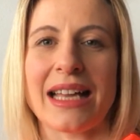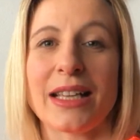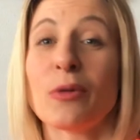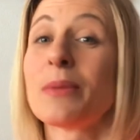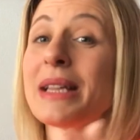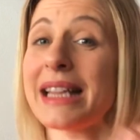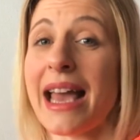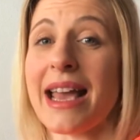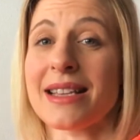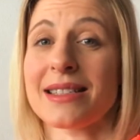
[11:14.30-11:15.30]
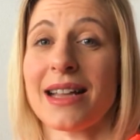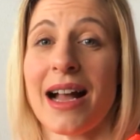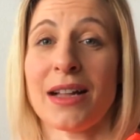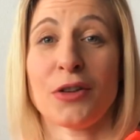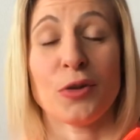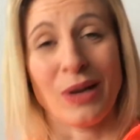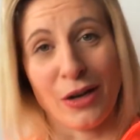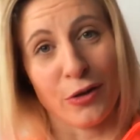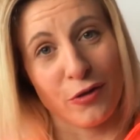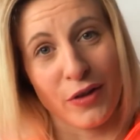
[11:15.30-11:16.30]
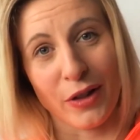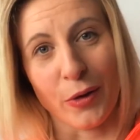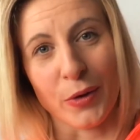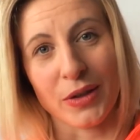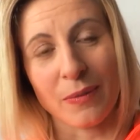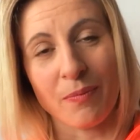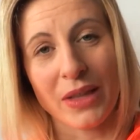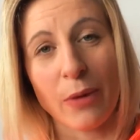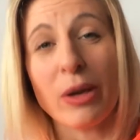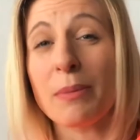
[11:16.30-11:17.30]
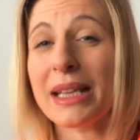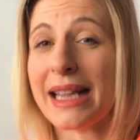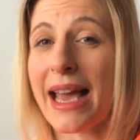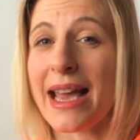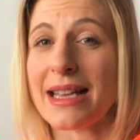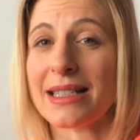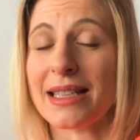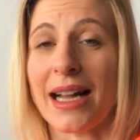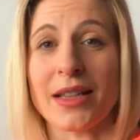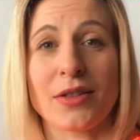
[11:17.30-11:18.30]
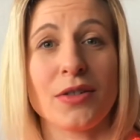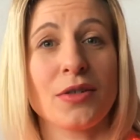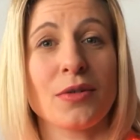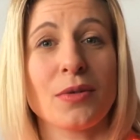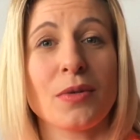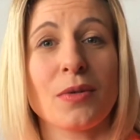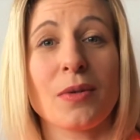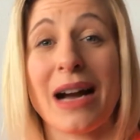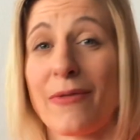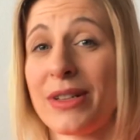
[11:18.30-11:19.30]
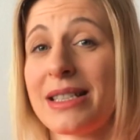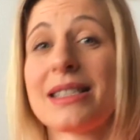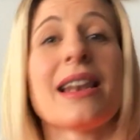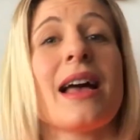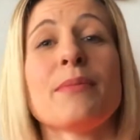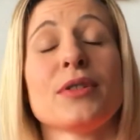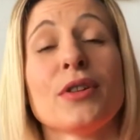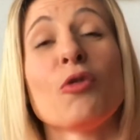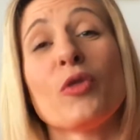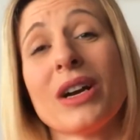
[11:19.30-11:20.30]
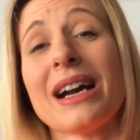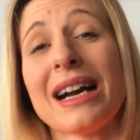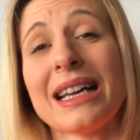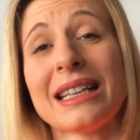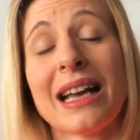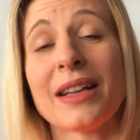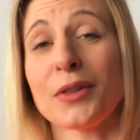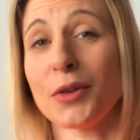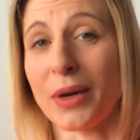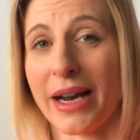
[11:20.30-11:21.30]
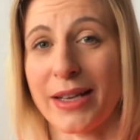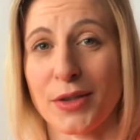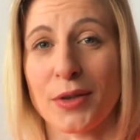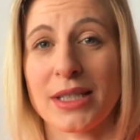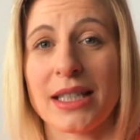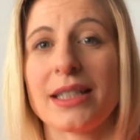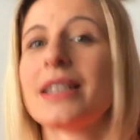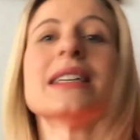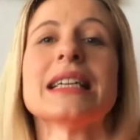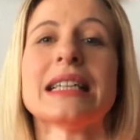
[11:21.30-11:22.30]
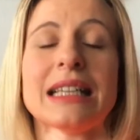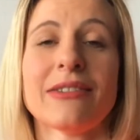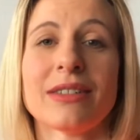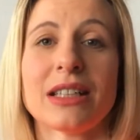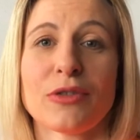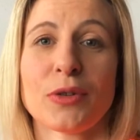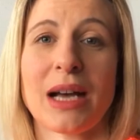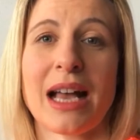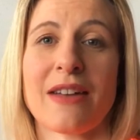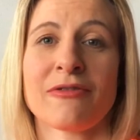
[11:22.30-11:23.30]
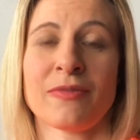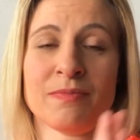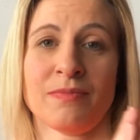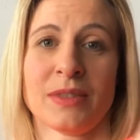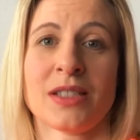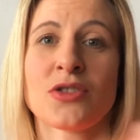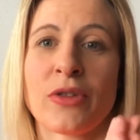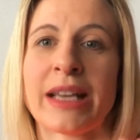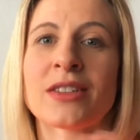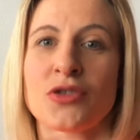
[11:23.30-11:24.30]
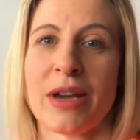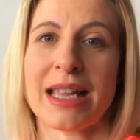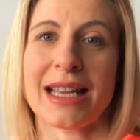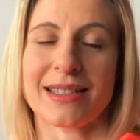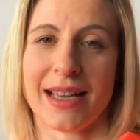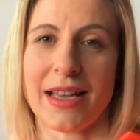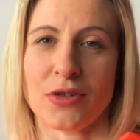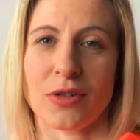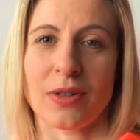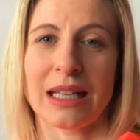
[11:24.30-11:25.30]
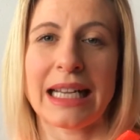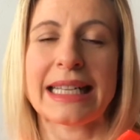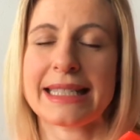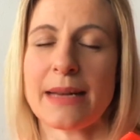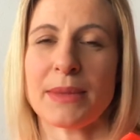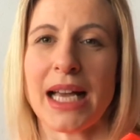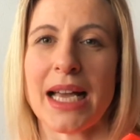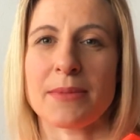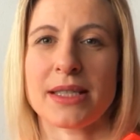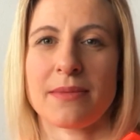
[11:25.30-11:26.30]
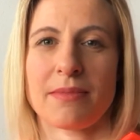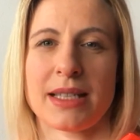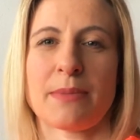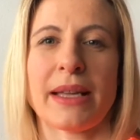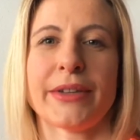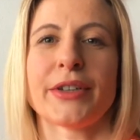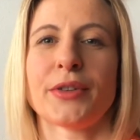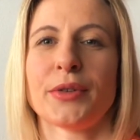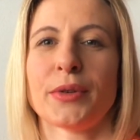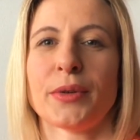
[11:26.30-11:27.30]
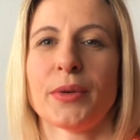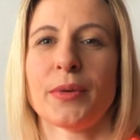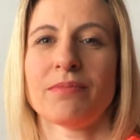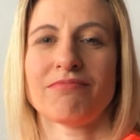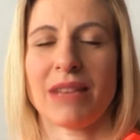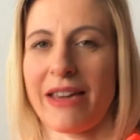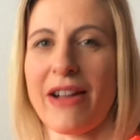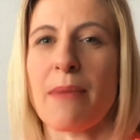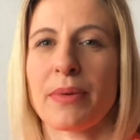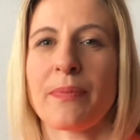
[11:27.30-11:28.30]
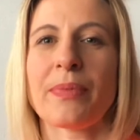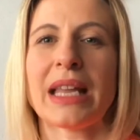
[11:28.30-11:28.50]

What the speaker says: There will be days that you will not feel good. There will be days that you haven't slept overnight and you are exhausted. Even if you have strict training schedule, sometimes it's better to give up.